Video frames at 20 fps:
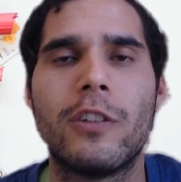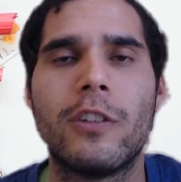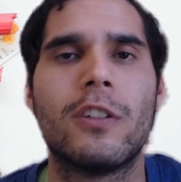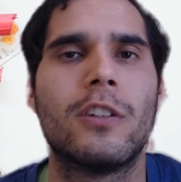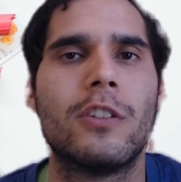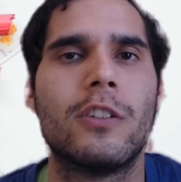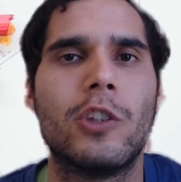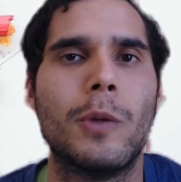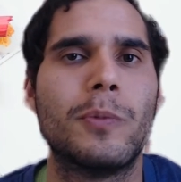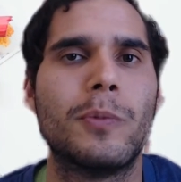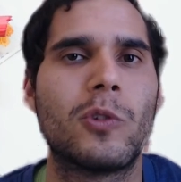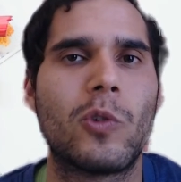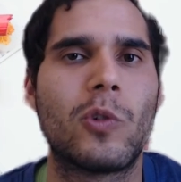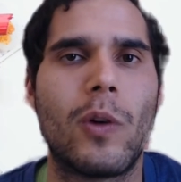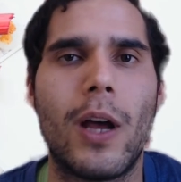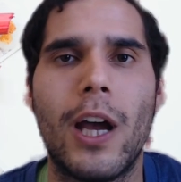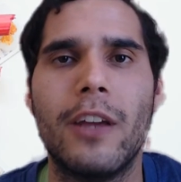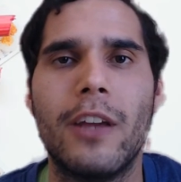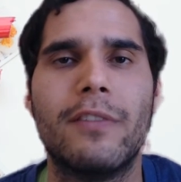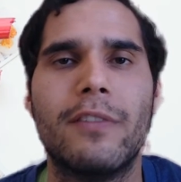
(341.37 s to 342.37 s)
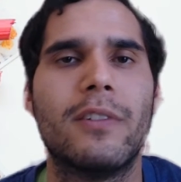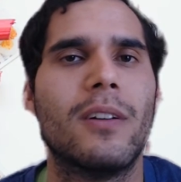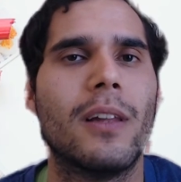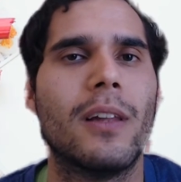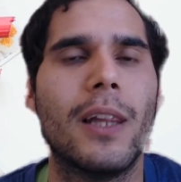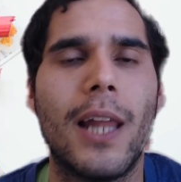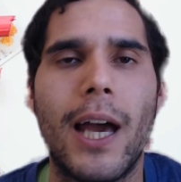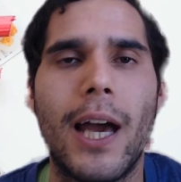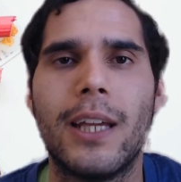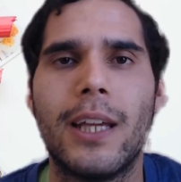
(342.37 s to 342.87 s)
subscribe,
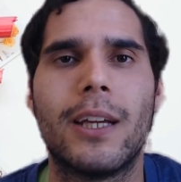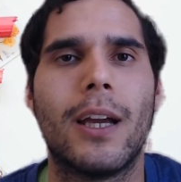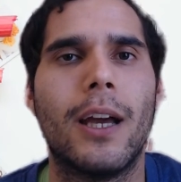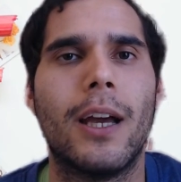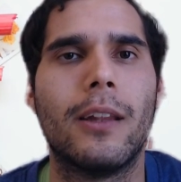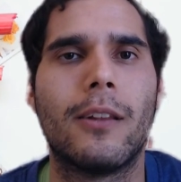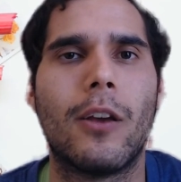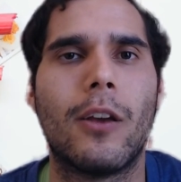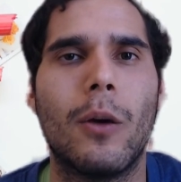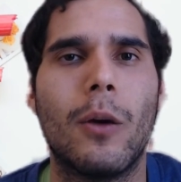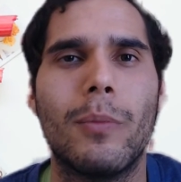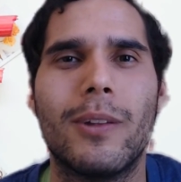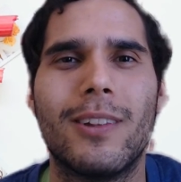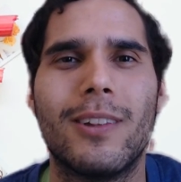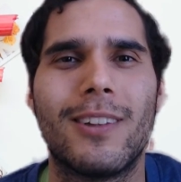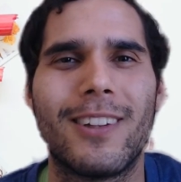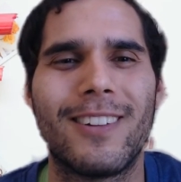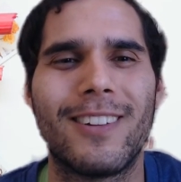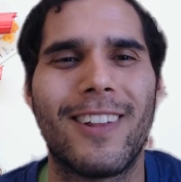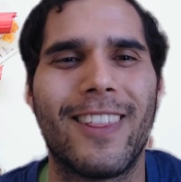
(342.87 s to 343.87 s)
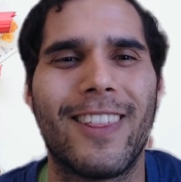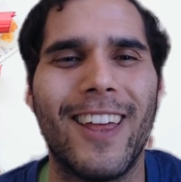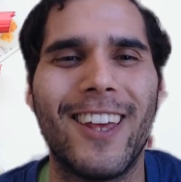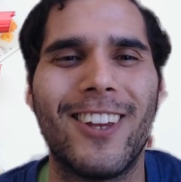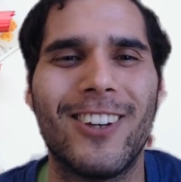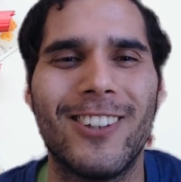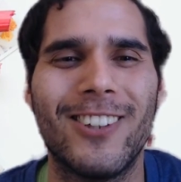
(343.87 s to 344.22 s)
like, and comment. Thank you.